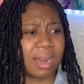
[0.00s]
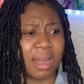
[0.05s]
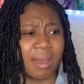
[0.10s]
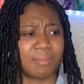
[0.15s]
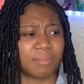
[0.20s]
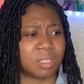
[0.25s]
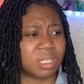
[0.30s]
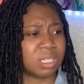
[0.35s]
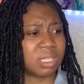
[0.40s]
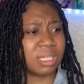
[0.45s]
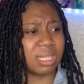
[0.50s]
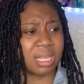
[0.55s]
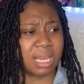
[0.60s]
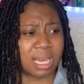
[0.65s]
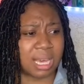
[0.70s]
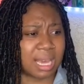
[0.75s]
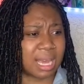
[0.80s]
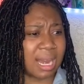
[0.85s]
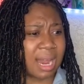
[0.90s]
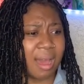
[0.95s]
I'm just
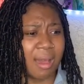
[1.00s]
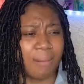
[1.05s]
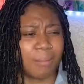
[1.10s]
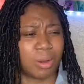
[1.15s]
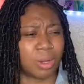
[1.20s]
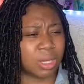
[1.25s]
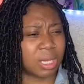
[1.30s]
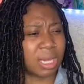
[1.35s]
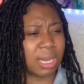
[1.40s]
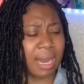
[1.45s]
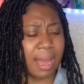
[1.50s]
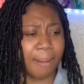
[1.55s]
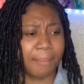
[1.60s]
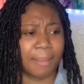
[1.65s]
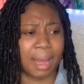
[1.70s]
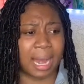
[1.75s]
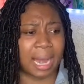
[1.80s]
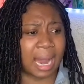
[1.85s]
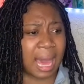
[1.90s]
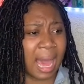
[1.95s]
thinking, I'm looking at
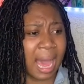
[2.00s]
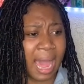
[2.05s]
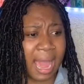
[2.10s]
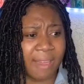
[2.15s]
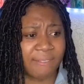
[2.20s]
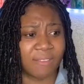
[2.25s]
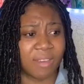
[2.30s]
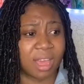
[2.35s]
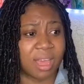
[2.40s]
my life.